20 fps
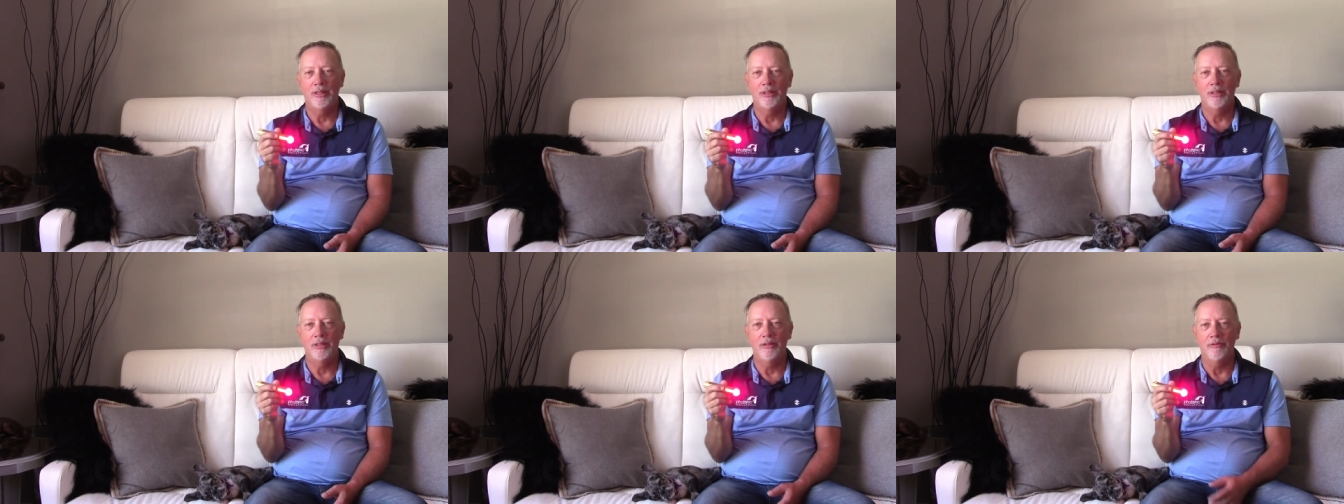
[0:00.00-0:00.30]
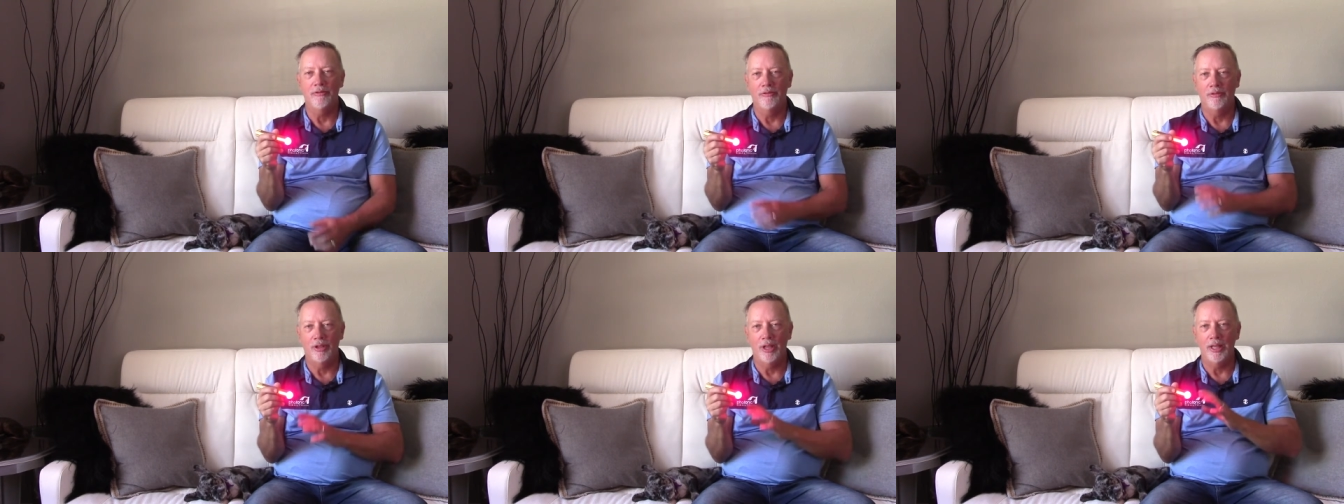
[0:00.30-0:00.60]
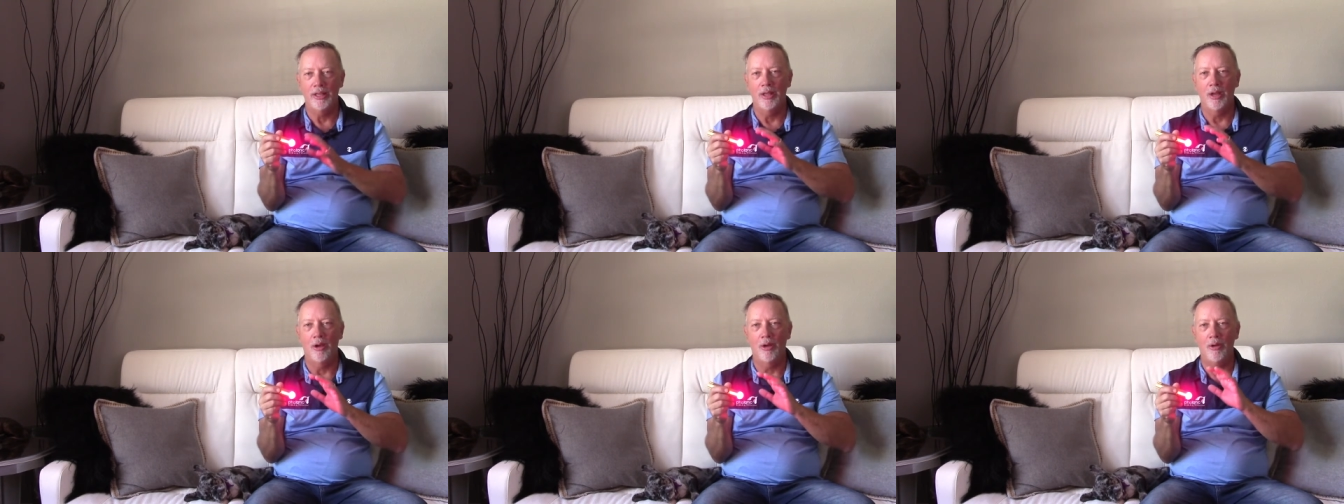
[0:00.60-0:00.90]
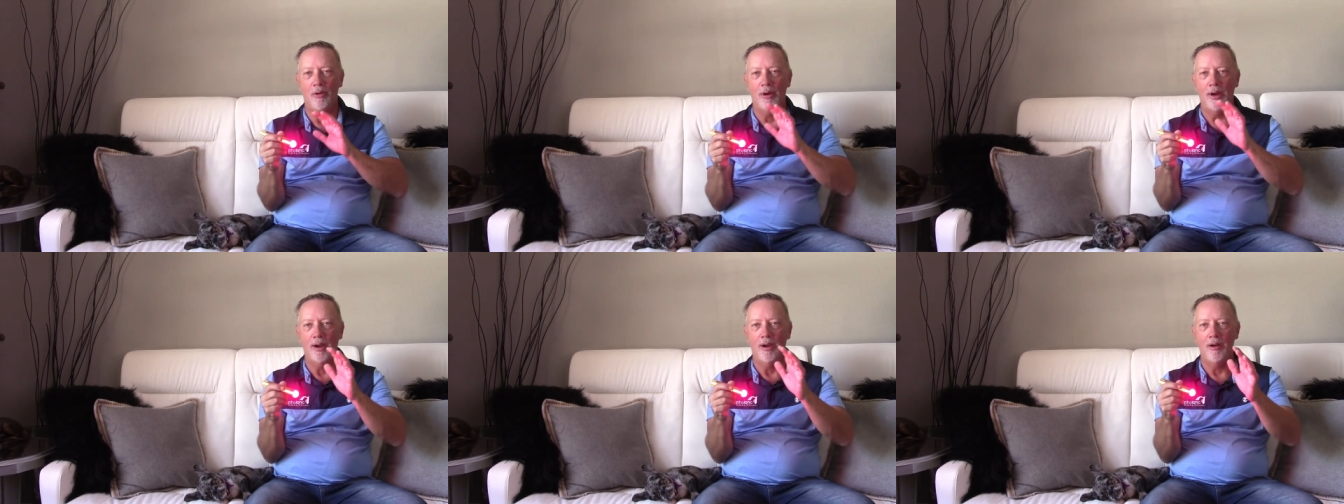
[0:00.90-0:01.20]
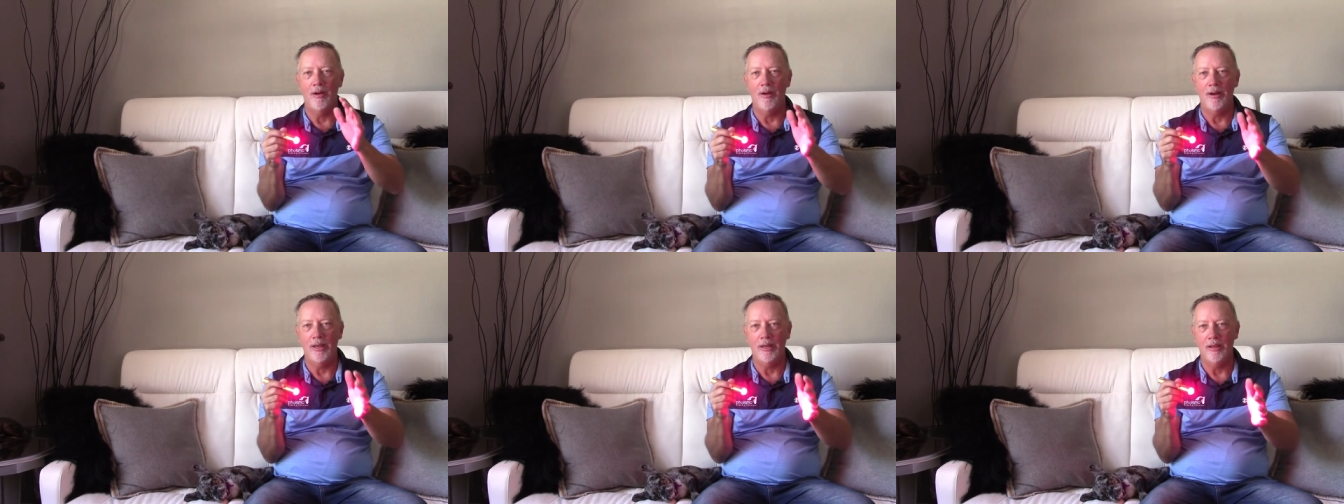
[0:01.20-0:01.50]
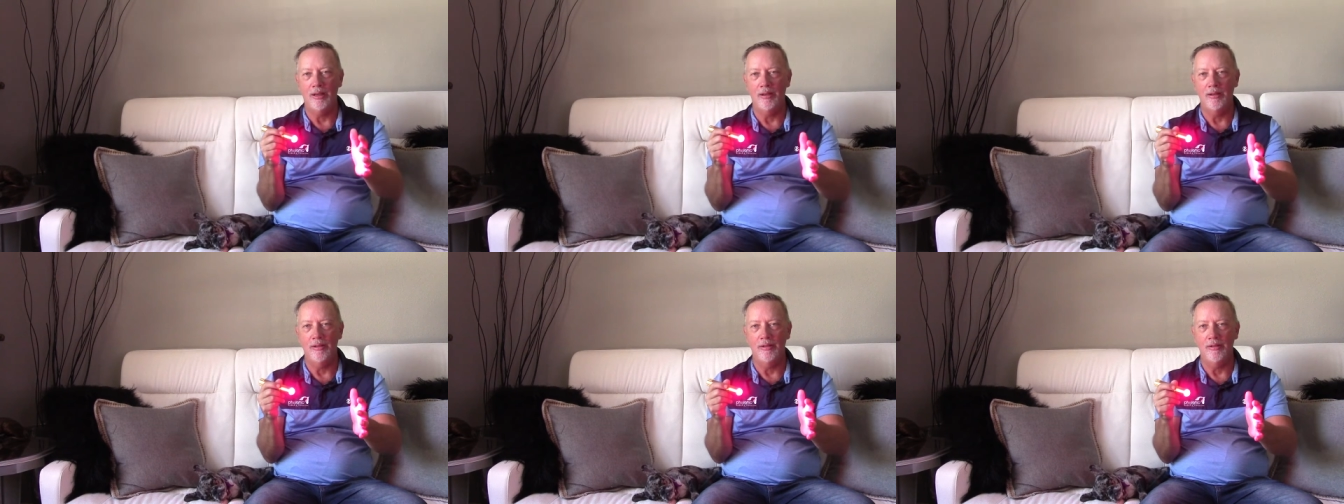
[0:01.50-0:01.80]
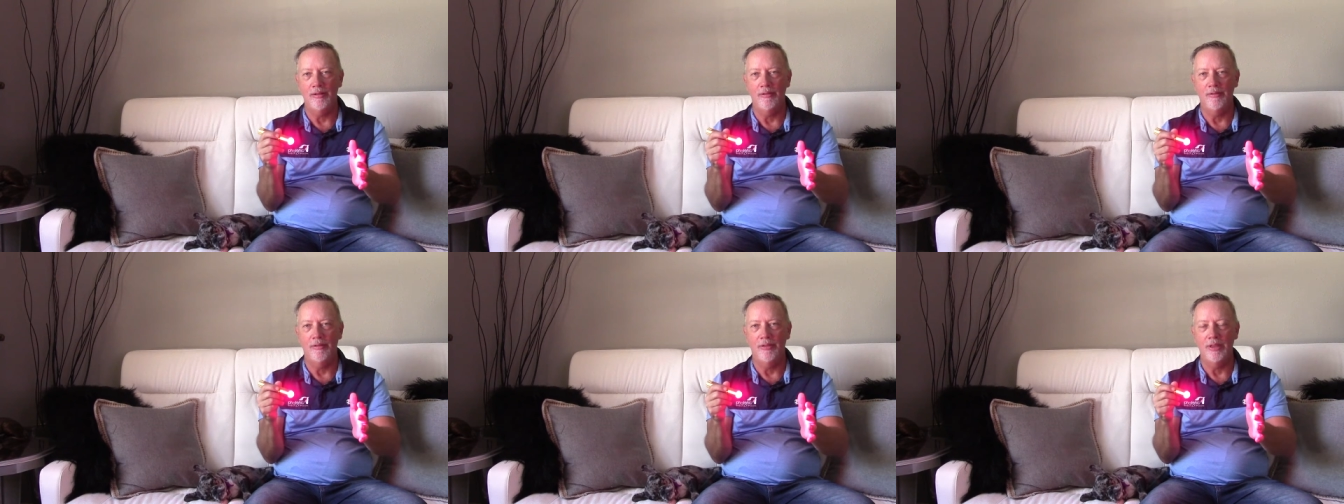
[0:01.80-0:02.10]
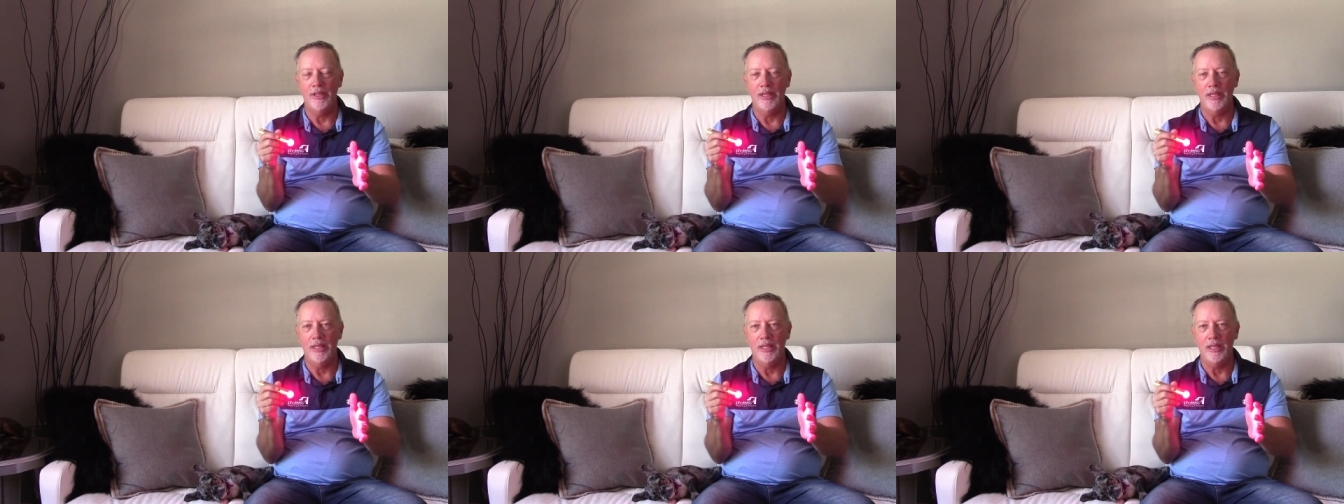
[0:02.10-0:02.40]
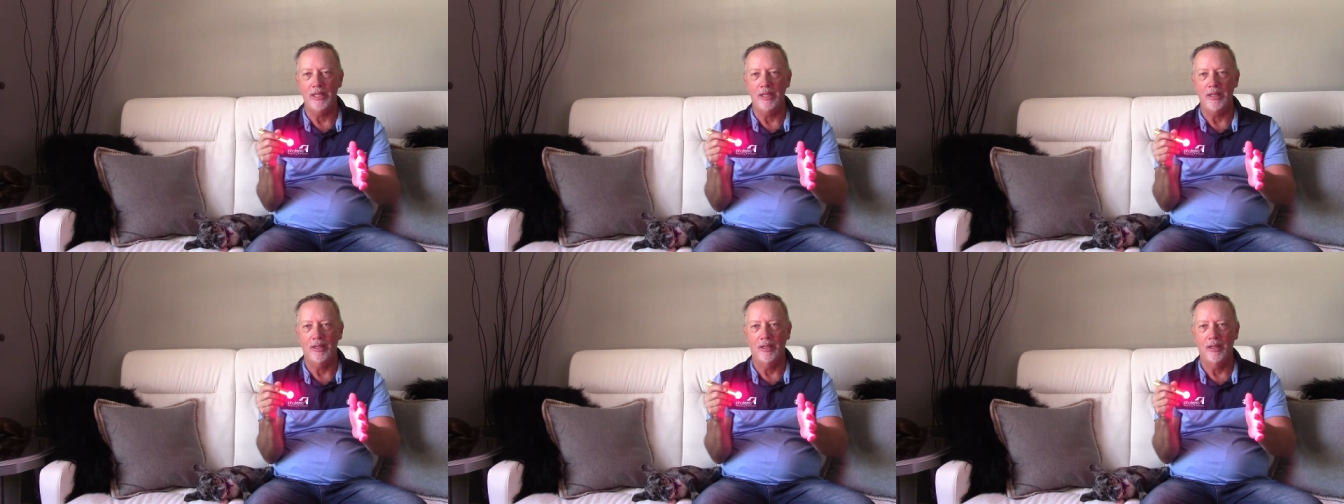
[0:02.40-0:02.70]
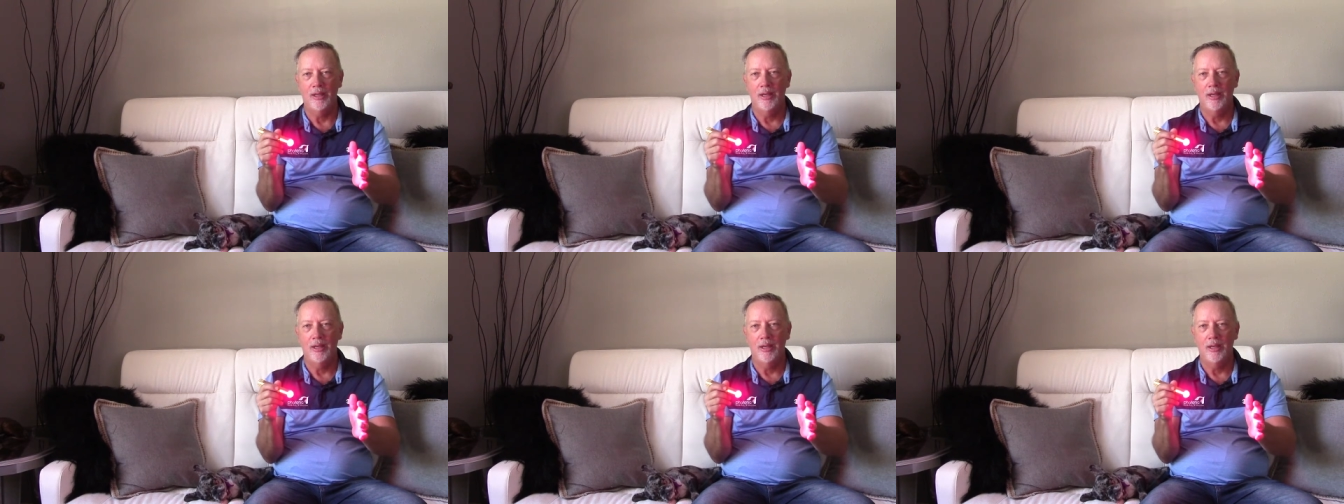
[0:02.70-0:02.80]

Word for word: to flood the whole area of the